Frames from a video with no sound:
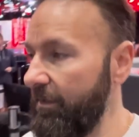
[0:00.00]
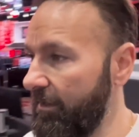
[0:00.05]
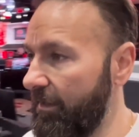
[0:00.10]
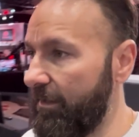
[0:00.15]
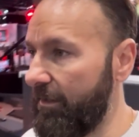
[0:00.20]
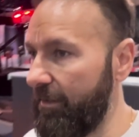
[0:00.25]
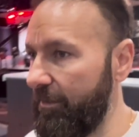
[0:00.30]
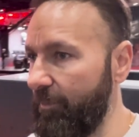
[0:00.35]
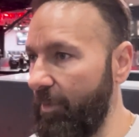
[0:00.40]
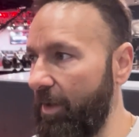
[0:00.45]

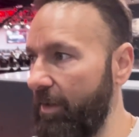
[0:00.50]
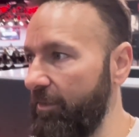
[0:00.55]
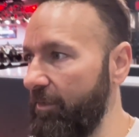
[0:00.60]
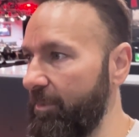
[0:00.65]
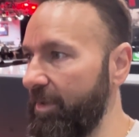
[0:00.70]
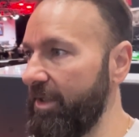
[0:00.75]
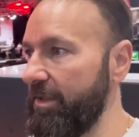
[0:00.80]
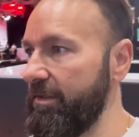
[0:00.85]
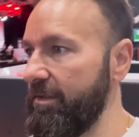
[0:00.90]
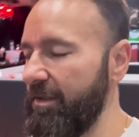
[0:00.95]
Um, on the
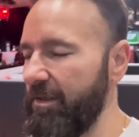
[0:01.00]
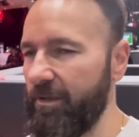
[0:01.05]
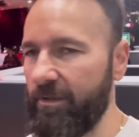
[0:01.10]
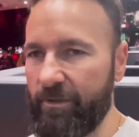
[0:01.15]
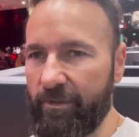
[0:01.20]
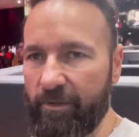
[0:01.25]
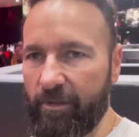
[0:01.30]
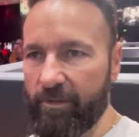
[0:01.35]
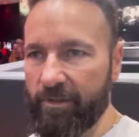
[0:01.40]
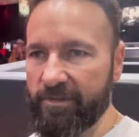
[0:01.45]
button,
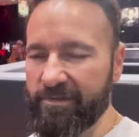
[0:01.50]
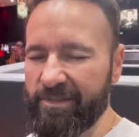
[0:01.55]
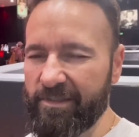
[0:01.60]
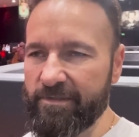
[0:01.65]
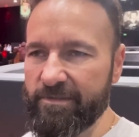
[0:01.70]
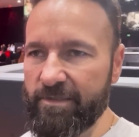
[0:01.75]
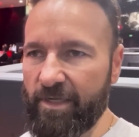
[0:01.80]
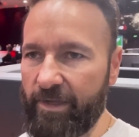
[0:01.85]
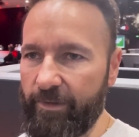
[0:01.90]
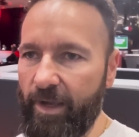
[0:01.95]
on the
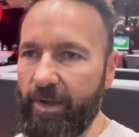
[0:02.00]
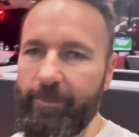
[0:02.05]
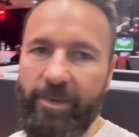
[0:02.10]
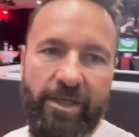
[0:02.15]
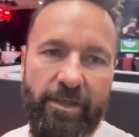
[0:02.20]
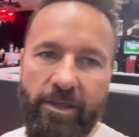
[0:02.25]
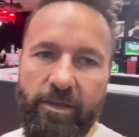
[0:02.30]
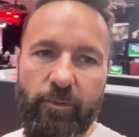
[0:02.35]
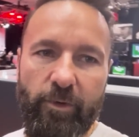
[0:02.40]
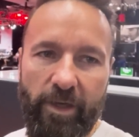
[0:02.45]
tens, I, I
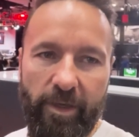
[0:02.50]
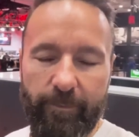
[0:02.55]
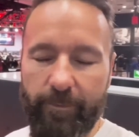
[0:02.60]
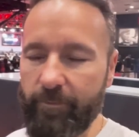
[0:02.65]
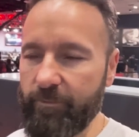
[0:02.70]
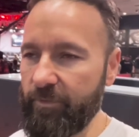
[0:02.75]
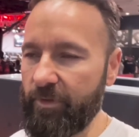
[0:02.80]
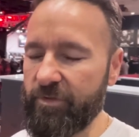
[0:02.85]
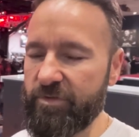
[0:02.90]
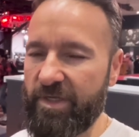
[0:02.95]
make, anyway, I'm,
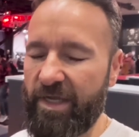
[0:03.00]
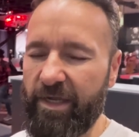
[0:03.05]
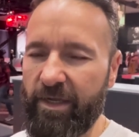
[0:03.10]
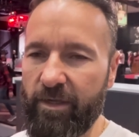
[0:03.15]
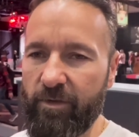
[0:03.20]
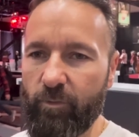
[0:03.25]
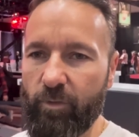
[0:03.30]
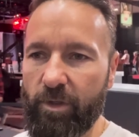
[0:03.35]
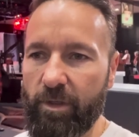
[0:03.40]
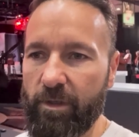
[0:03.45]
there's a
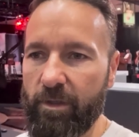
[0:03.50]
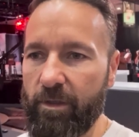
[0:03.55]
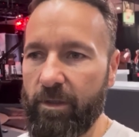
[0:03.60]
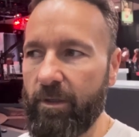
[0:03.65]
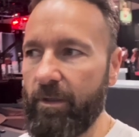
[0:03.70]
hand where